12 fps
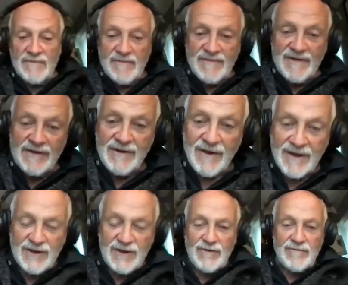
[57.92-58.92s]

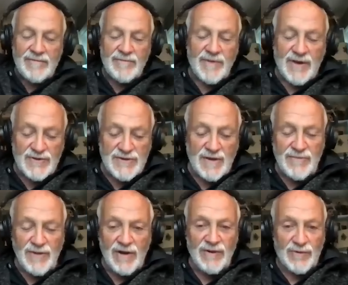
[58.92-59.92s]
unlike you, because I'm
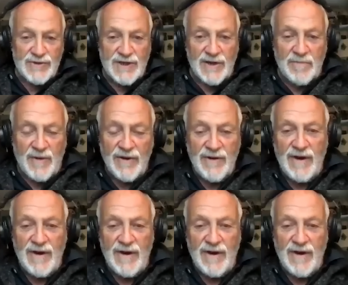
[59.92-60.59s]
not launching a boat,